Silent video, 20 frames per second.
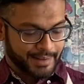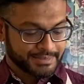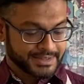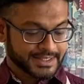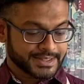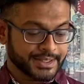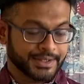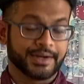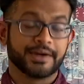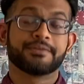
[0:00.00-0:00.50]

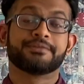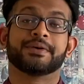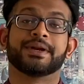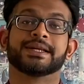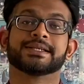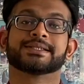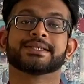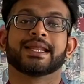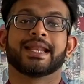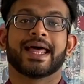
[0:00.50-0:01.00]
just gonna
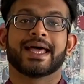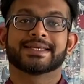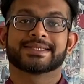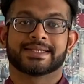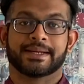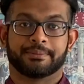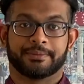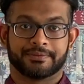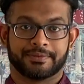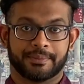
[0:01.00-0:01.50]
finish the last
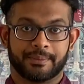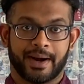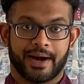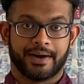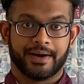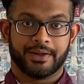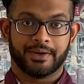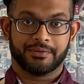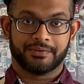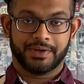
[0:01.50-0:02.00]
step of the
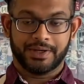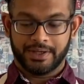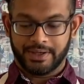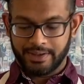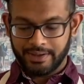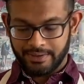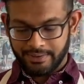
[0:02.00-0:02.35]
marinade over here,